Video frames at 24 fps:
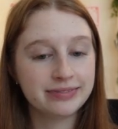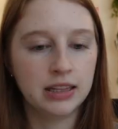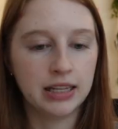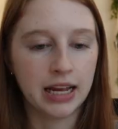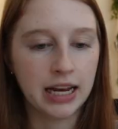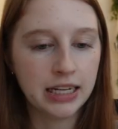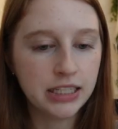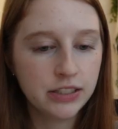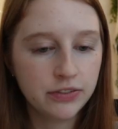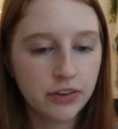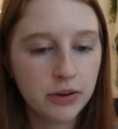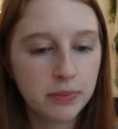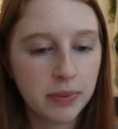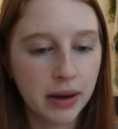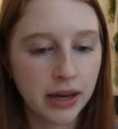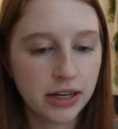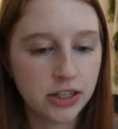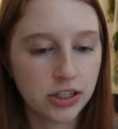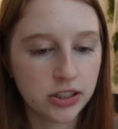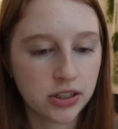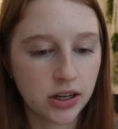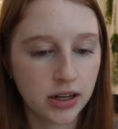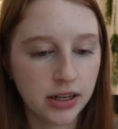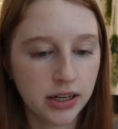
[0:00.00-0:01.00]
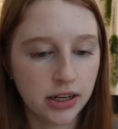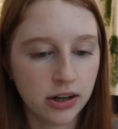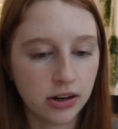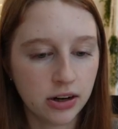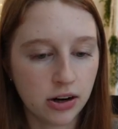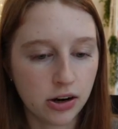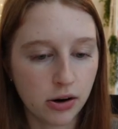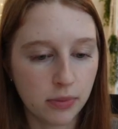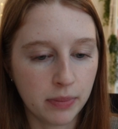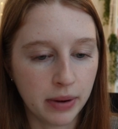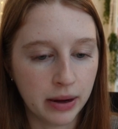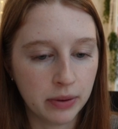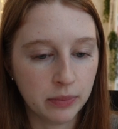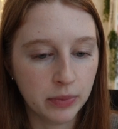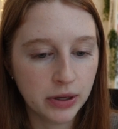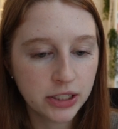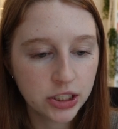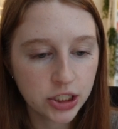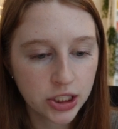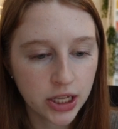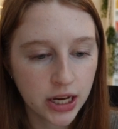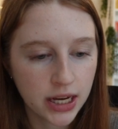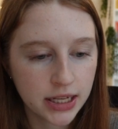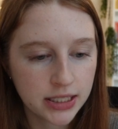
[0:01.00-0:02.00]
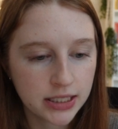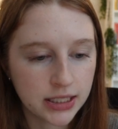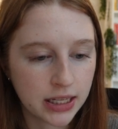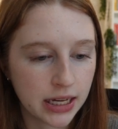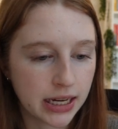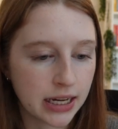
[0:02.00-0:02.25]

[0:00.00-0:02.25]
Last few pages on here are my wish list.